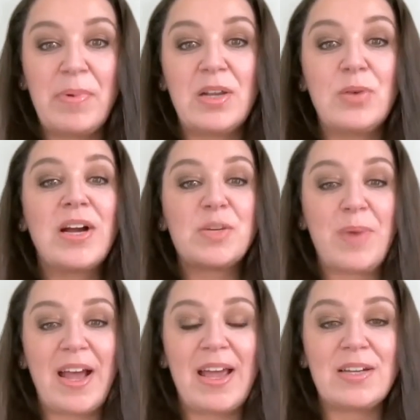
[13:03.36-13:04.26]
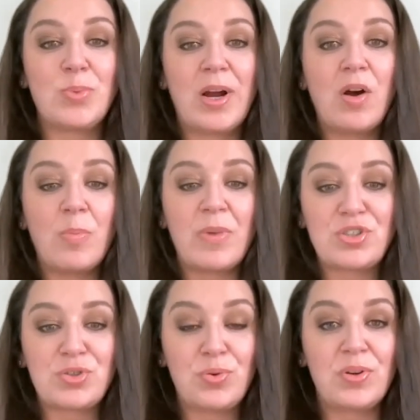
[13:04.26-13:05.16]
body? Where is my head? Where are my
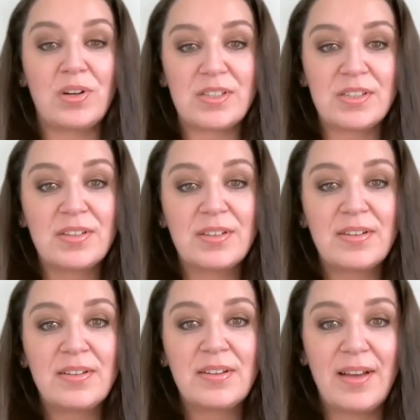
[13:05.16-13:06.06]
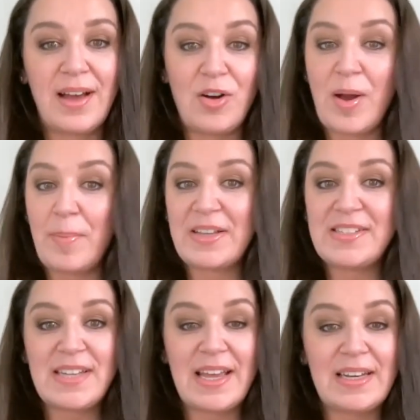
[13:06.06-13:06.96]
shoulders? How am I
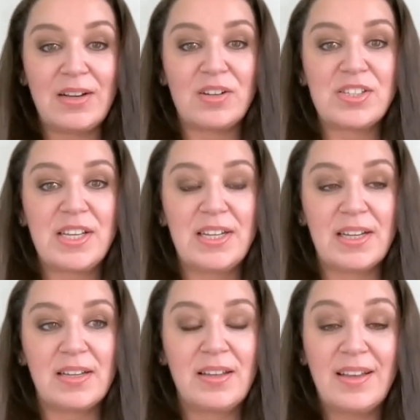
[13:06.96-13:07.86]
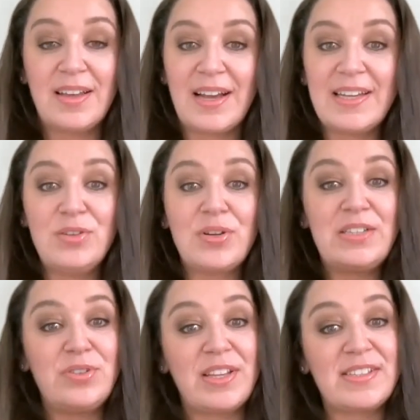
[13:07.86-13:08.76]
standing or sitting? And you can
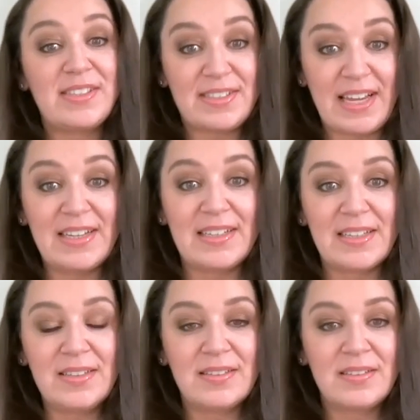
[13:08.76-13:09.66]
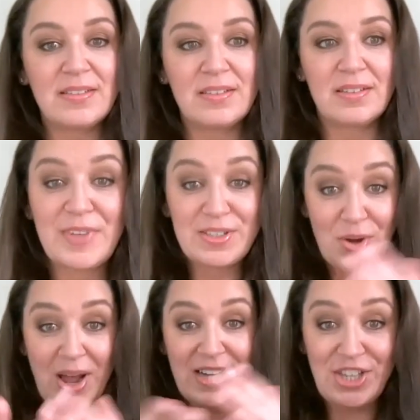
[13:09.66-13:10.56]
do this standing.
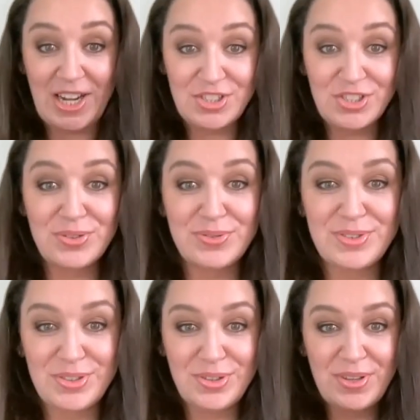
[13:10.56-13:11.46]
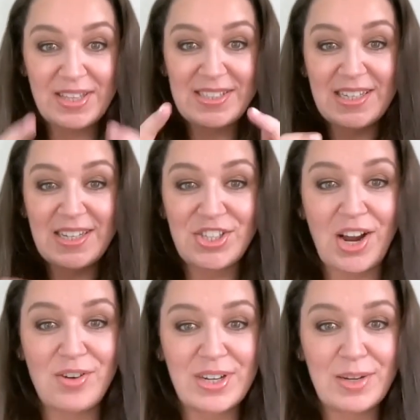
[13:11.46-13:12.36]
So I challenge you to do this in the
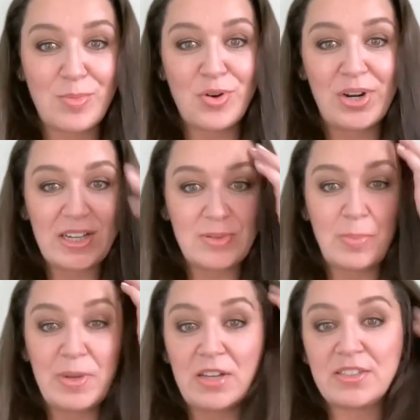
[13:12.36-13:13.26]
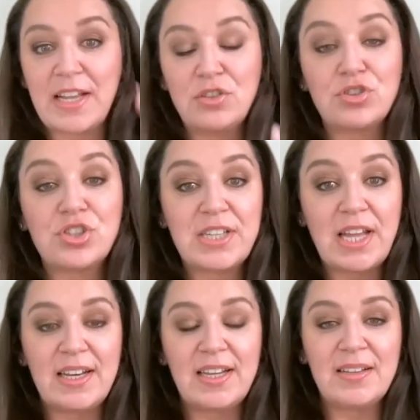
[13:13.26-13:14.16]
shower in the morning as well, because then you're
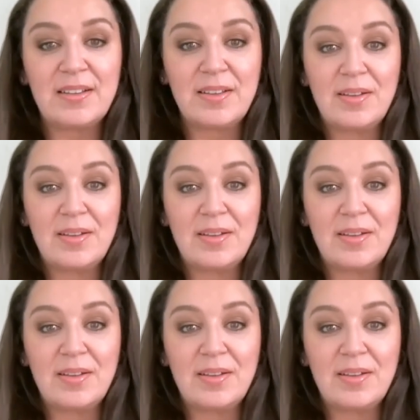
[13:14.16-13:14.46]
standing.